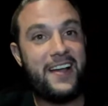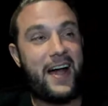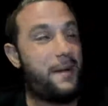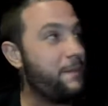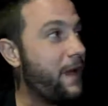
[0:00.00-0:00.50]

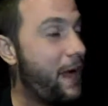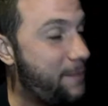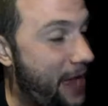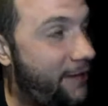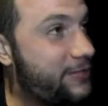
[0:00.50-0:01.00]
I'm
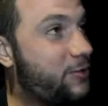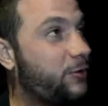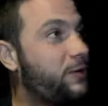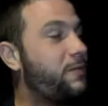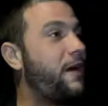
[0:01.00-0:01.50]
Aaron's
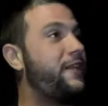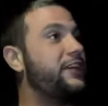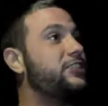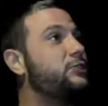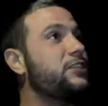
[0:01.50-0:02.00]
older brother,"
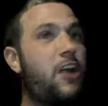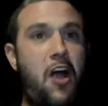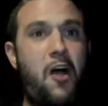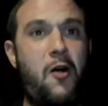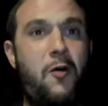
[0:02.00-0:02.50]
and she was like,
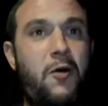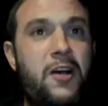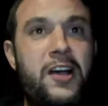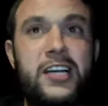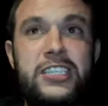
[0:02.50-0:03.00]
"Oh."
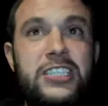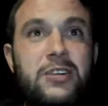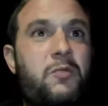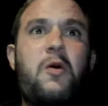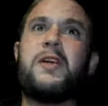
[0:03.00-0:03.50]
She's like,
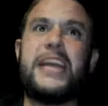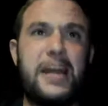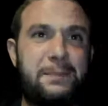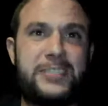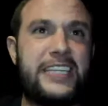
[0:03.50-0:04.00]
"Well, get
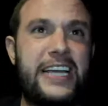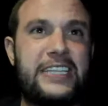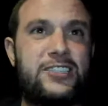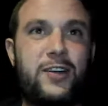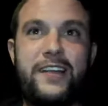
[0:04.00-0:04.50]

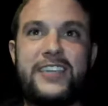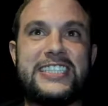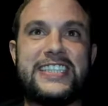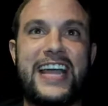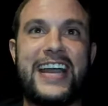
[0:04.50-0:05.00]
upstairs. You don't have to
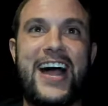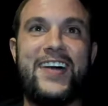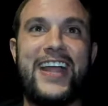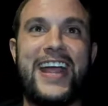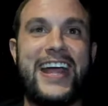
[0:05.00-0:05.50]
stay
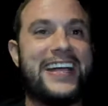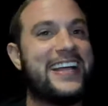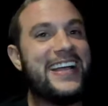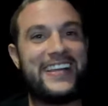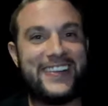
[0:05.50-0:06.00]
down here.
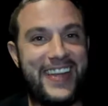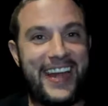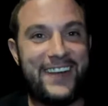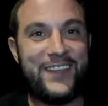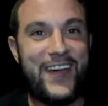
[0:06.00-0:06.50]

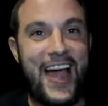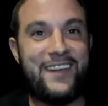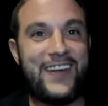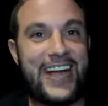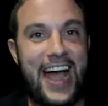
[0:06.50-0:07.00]
I
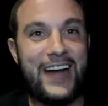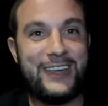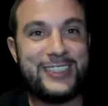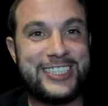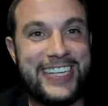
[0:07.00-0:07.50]
have a
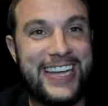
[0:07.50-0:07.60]
couch."